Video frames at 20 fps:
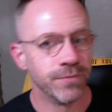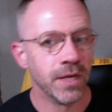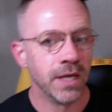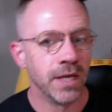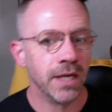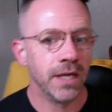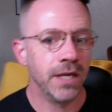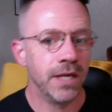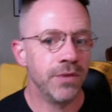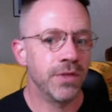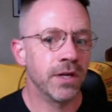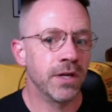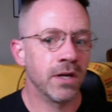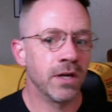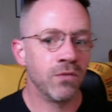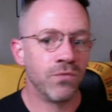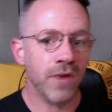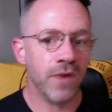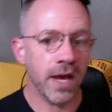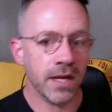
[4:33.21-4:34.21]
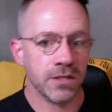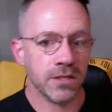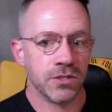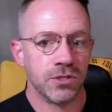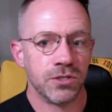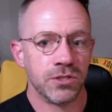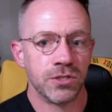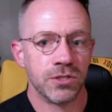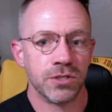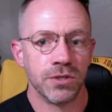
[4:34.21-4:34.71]
He then
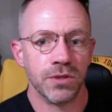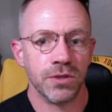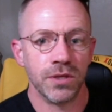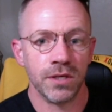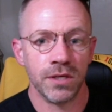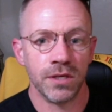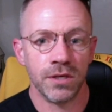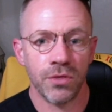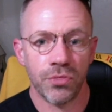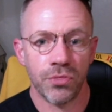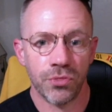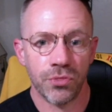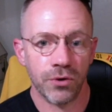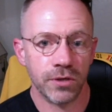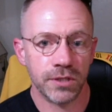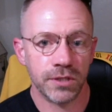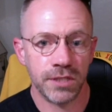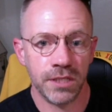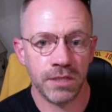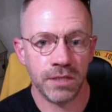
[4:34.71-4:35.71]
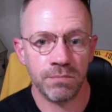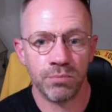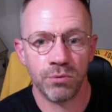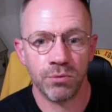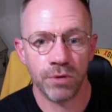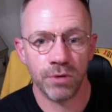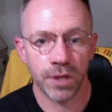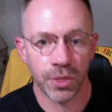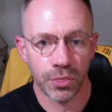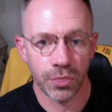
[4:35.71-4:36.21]
invests the thirteen
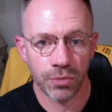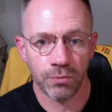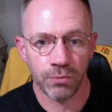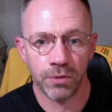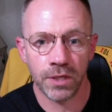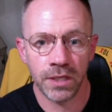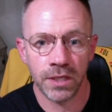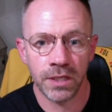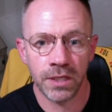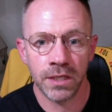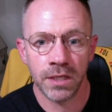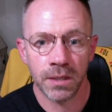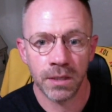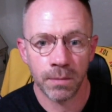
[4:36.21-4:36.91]
point three